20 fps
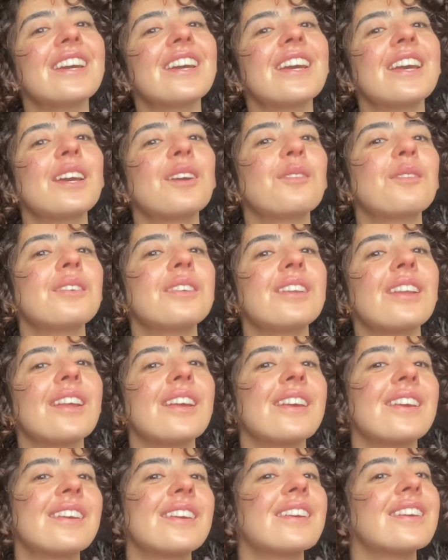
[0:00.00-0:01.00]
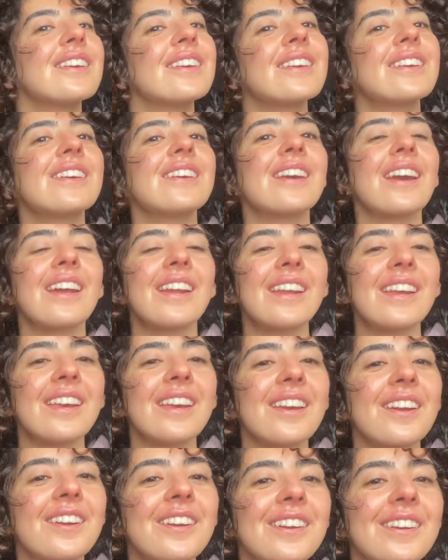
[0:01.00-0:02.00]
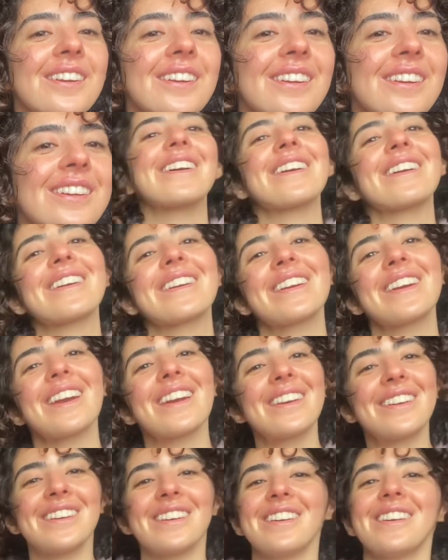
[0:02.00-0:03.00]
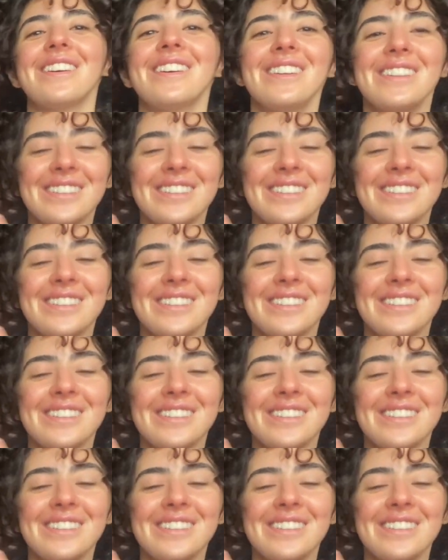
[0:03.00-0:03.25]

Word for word: it would like get here Okay, cool.